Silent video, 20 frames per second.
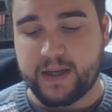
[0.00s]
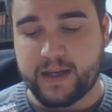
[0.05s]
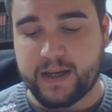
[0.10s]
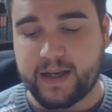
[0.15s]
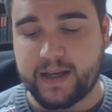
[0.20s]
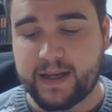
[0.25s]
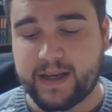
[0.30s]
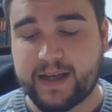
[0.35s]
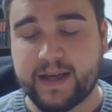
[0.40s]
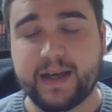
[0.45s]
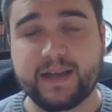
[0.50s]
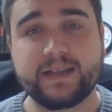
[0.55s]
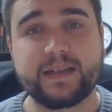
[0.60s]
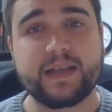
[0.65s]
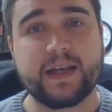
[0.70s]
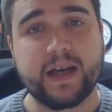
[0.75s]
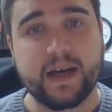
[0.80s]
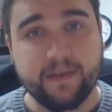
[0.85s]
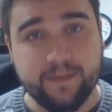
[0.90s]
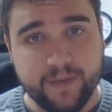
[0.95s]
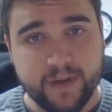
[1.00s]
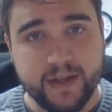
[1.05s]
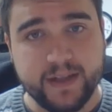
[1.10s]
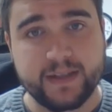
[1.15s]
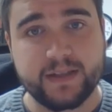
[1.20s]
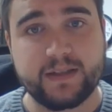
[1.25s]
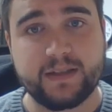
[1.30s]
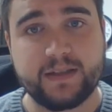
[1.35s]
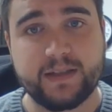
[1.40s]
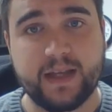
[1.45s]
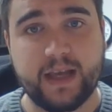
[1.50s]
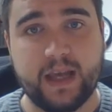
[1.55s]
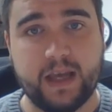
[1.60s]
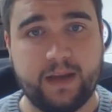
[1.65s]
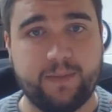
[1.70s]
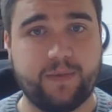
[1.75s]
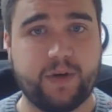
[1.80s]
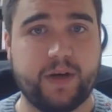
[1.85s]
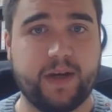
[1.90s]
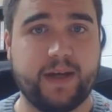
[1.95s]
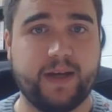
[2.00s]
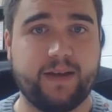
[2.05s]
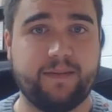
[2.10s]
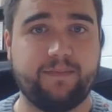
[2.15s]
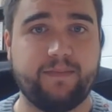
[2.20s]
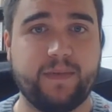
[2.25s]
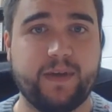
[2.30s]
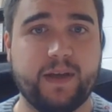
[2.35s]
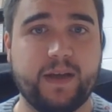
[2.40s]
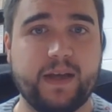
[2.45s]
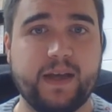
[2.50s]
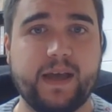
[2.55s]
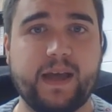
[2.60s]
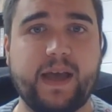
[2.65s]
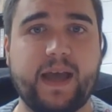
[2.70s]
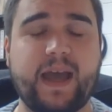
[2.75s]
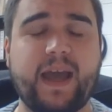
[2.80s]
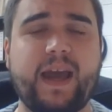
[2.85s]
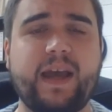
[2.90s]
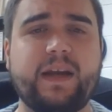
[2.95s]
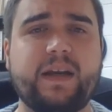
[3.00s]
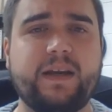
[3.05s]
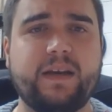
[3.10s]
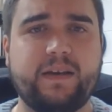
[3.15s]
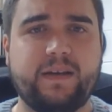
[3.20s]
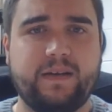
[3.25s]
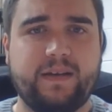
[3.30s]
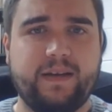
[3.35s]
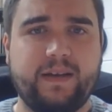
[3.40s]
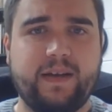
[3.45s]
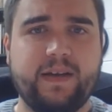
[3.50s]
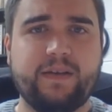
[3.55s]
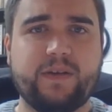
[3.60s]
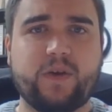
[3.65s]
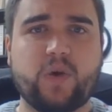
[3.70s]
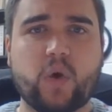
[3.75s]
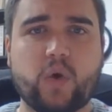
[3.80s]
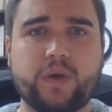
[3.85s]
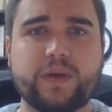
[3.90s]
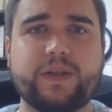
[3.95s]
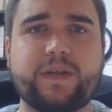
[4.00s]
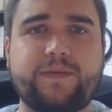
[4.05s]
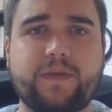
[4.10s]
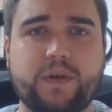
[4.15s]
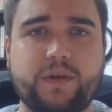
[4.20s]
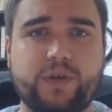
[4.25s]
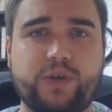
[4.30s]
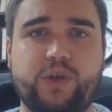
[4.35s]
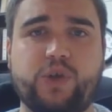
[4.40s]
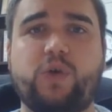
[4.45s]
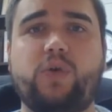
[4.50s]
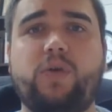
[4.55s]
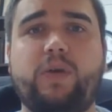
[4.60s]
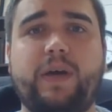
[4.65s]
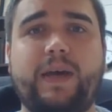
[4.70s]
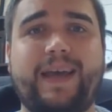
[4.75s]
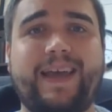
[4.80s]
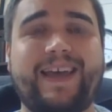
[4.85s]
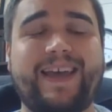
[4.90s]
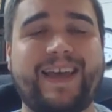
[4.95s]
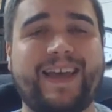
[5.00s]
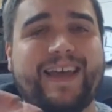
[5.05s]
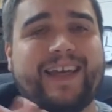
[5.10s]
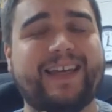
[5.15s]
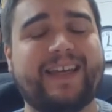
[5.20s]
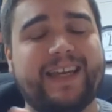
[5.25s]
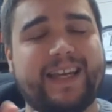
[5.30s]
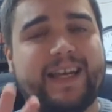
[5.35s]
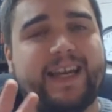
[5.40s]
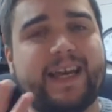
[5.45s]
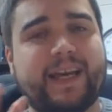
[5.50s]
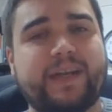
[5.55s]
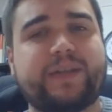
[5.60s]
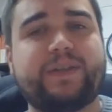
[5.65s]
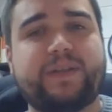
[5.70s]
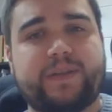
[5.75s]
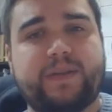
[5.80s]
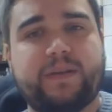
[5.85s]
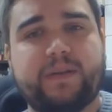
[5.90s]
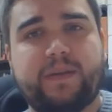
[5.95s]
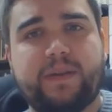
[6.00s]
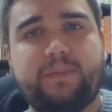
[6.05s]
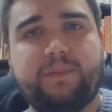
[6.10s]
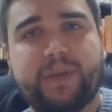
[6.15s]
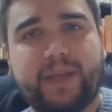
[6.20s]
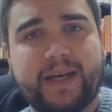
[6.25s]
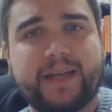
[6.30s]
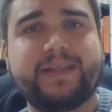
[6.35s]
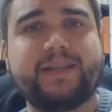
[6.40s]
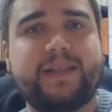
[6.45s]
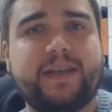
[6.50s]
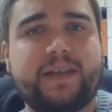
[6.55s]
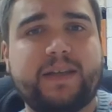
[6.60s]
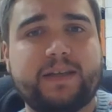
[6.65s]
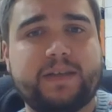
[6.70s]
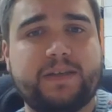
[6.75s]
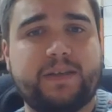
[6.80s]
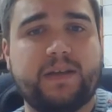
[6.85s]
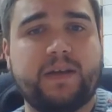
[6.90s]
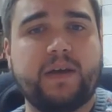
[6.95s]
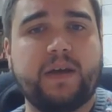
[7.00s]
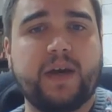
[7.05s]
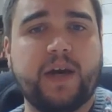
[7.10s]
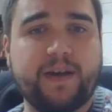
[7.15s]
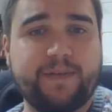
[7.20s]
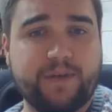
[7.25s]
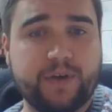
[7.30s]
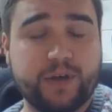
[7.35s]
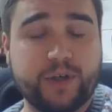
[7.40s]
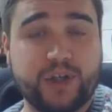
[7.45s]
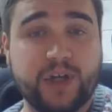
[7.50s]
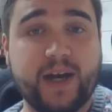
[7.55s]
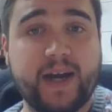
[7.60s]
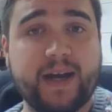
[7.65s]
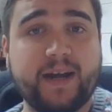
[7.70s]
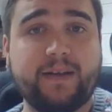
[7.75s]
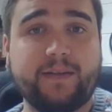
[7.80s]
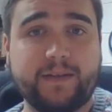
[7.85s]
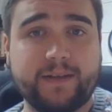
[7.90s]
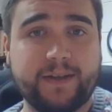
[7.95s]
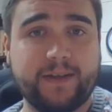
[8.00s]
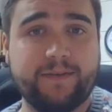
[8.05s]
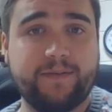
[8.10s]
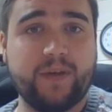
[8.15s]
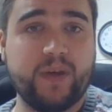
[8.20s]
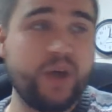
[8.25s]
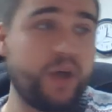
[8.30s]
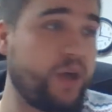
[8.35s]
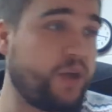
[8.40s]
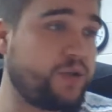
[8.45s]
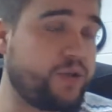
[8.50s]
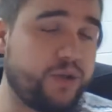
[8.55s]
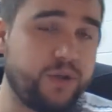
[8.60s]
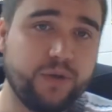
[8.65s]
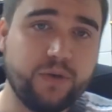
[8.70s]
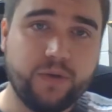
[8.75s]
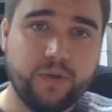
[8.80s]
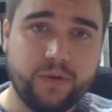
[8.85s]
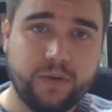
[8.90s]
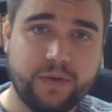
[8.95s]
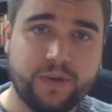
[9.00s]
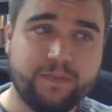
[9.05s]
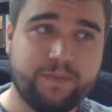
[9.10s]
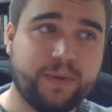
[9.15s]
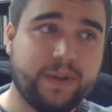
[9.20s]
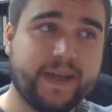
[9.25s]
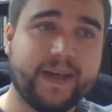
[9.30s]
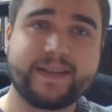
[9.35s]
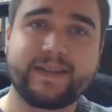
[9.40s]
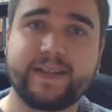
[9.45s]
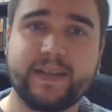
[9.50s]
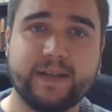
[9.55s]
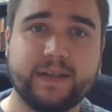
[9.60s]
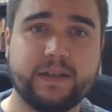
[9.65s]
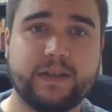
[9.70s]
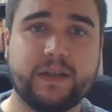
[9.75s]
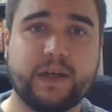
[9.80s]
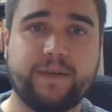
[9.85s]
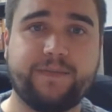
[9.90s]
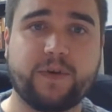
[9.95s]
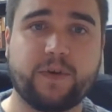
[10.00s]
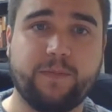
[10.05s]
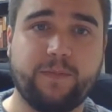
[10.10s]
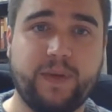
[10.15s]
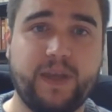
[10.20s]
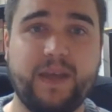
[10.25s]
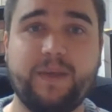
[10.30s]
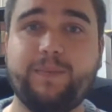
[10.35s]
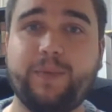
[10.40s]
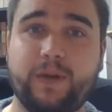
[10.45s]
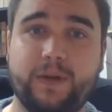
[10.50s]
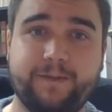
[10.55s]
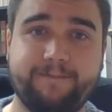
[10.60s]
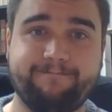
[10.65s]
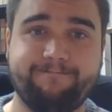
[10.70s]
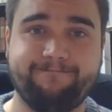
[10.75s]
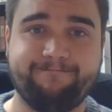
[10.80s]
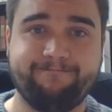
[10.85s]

God's covenant to Abraham. Hannah, in the course of her joy, connects the blessings of her child to the blessings of her people,